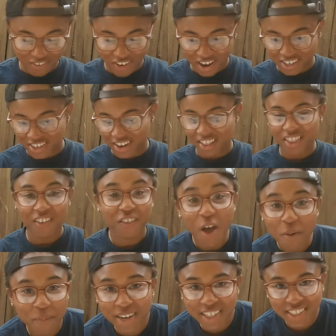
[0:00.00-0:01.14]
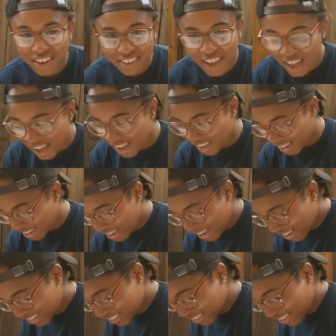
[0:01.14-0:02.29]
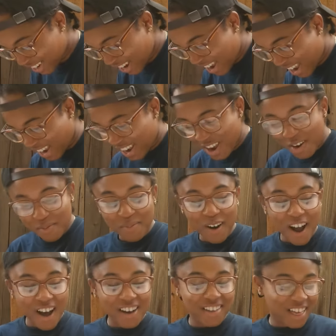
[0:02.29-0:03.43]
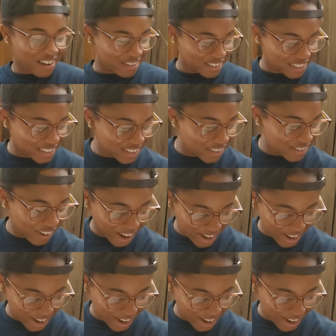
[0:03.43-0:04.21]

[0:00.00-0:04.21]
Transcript: have to wash it all up. But it's okay. It's okay. Bro, that was